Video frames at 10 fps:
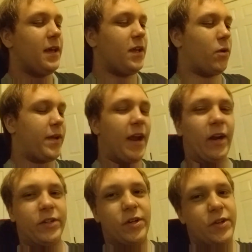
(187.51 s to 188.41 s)
you know,
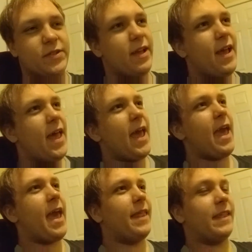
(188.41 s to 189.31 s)
characters,
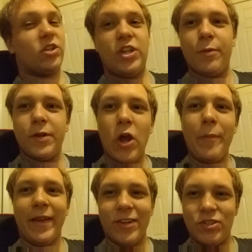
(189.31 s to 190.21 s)
and that she would know
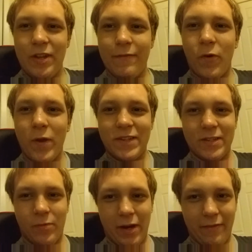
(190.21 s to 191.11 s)
because she
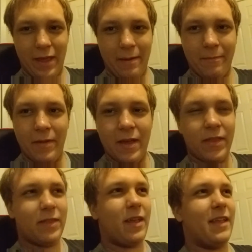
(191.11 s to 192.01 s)
voices one of them
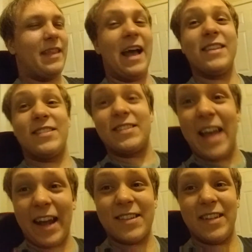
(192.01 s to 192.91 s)
in that
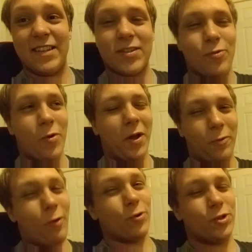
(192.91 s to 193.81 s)
sexist quote
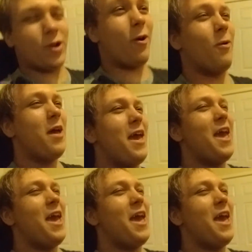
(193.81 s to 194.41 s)
unquote show.